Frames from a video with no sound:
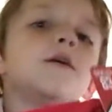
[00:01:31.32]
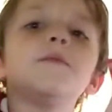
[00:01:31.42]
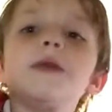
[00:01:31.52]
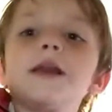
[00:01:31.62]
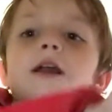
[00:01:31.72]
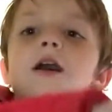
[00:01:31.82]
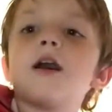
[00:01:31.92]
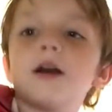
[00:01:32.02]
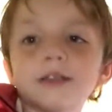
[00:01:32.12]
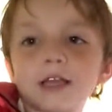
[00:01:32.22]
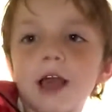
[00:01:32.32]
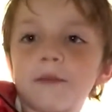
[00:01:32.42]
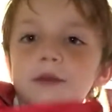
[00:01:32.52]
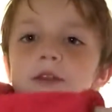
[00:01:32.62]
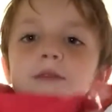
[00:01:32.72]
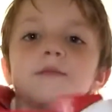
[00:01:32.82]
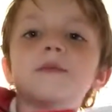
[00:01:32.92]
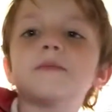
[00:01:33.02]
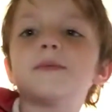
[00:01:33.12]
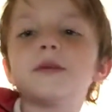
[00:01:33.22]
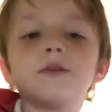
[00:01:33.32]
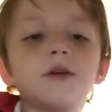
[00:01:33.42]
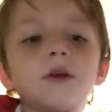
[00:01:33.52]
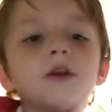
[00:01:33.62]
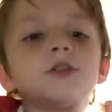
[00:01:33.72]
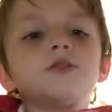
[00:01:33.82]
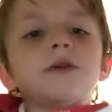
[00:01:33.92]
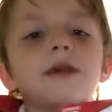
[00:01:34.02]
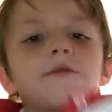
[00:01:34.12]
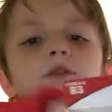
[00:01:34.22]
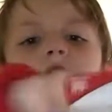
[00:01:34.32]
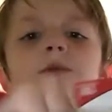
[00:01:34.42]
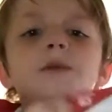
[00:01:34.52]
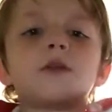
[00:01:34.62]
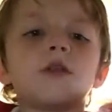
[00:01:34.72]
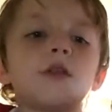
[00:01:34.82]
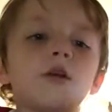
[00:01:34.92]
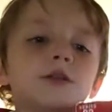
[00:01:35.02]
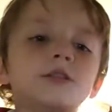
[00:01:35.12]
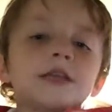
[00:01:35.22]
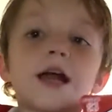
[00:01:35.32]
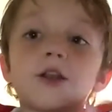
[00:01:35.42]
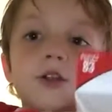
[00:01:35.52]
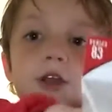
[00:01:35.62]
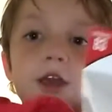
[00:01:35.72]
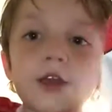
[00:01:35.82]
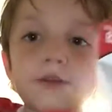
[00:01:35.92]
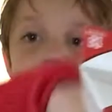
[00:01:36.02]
because I'm doing first communion on Saturday.